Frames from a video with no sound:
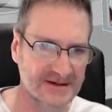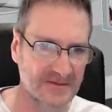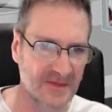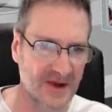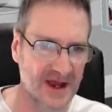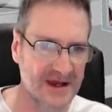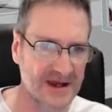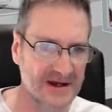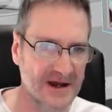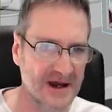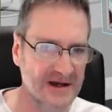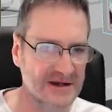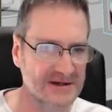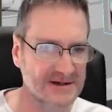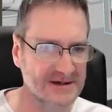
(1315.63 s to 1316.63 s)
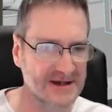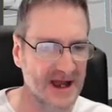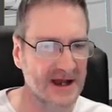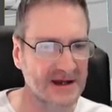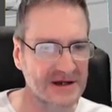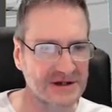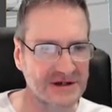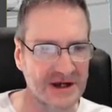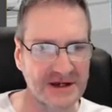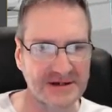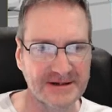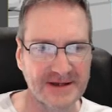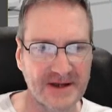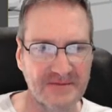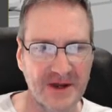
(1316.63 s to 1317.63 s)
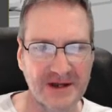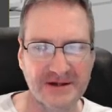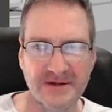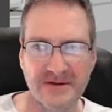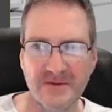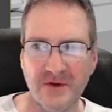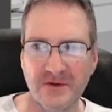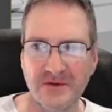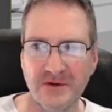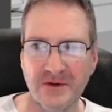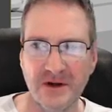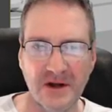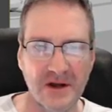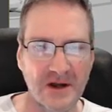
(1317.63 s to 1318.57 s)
Just to bake in any scaling changes I've made to the model.